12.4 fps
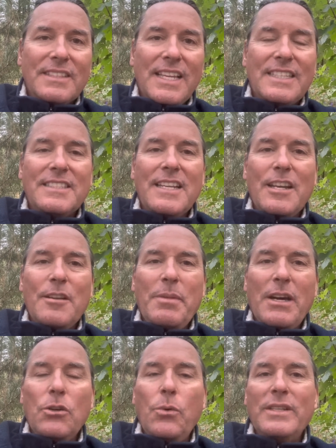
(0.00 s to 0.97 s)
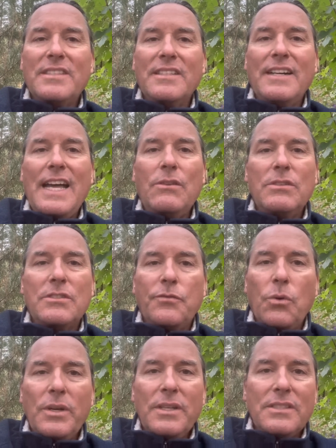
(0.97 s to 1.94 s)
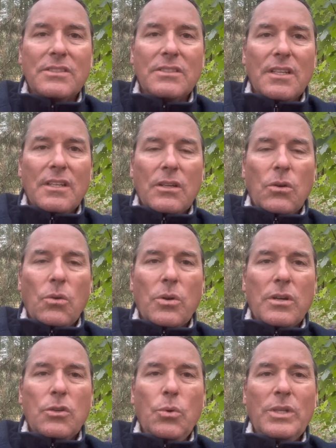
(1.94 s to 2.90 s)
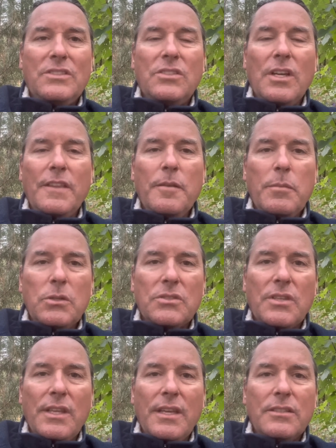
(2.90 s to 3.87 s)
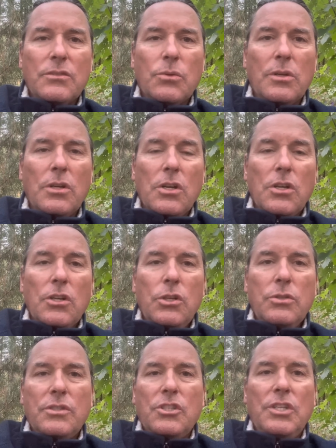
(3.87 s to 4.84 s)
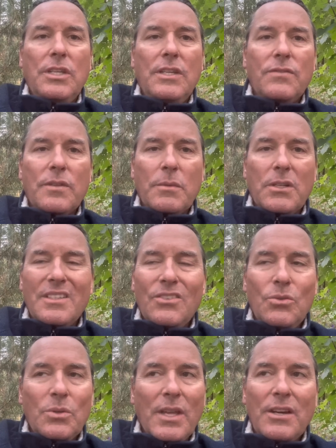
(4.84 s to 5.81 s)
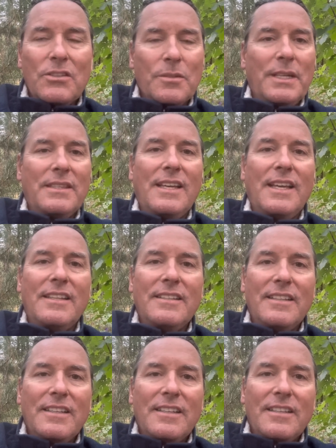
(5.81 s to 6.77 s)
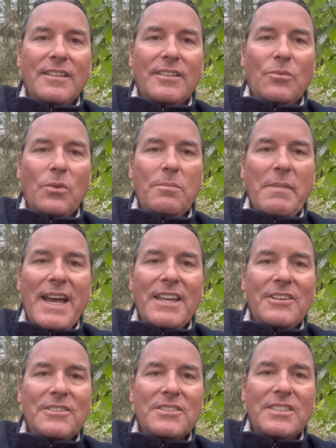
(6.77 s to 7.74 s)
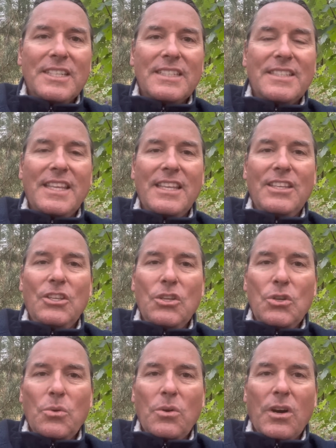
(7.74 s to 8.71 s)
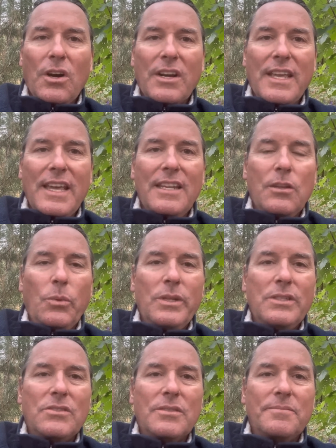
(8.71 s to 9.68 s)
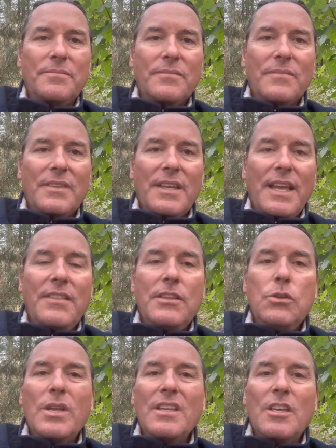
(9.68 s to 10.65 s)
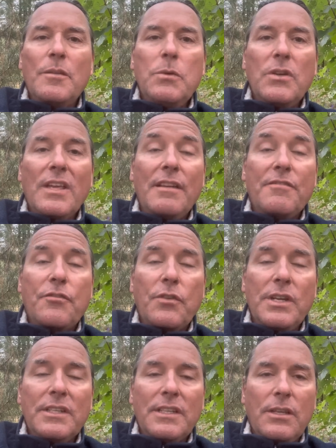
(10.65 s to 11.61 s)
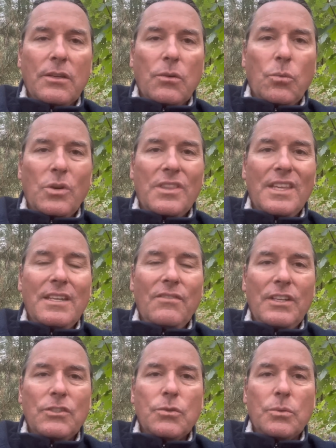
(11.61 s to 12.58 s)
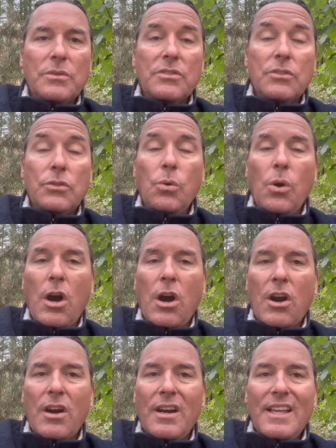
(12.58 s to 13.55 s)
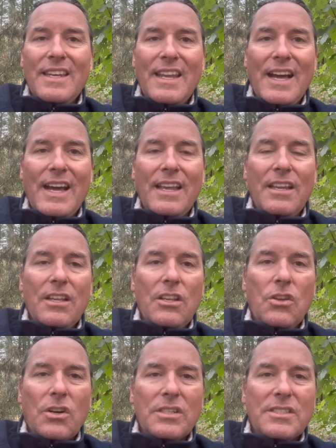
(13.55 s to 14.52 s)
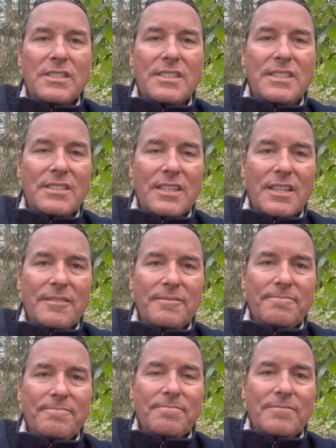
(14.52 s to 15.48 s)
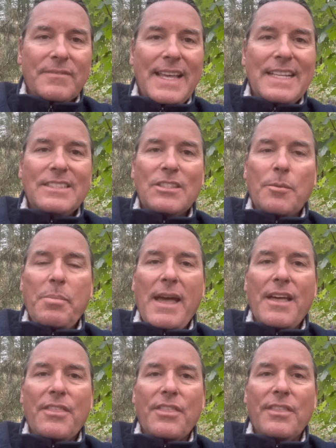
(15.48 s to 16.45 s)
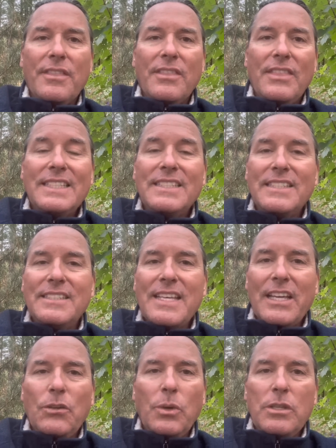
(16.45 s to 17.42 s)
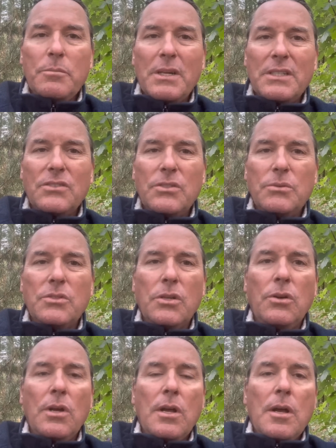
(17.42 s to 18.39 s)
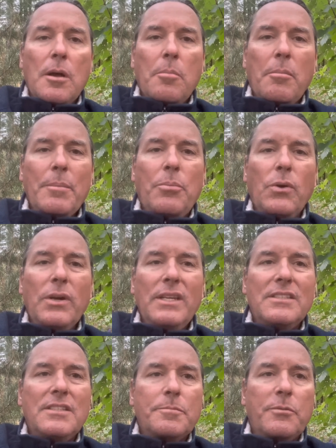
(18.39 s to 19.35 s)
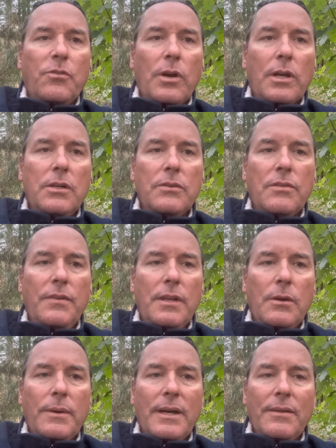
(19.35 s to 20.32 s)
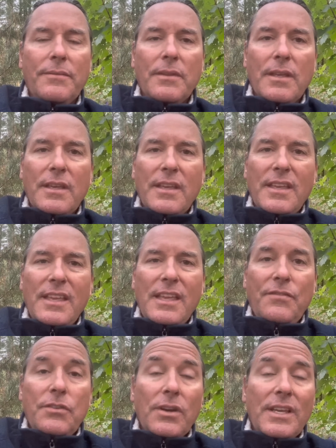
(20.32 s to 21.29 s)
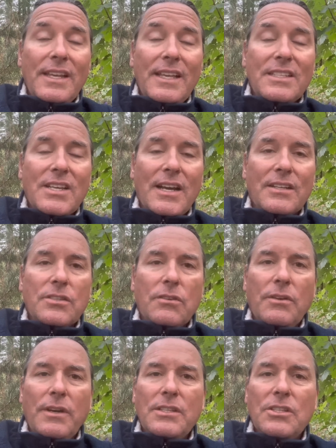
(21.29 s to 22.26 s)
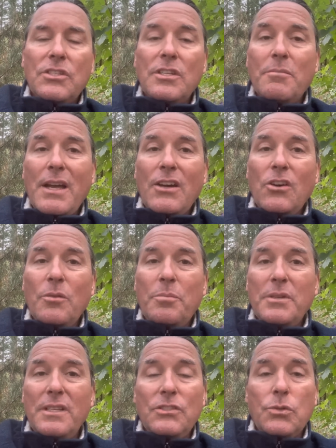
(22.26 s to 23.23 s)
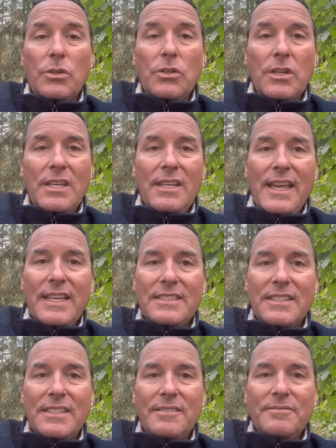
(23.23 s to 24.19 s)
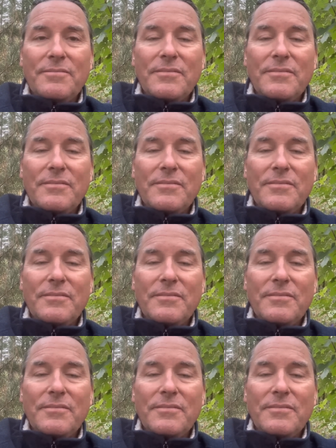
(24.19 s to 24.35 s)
It's not about who has the loudest voice or who has done the most things or who's achieved the most. Who cares about that? What matters is that you are getting the wisdom and that you can communicate freely with individuals who are not narcissistic. That's the path. That's exactly what you must do. So my point is this before I close the video out. If you're in a toxic relationship, my hope is you're looking to exit it.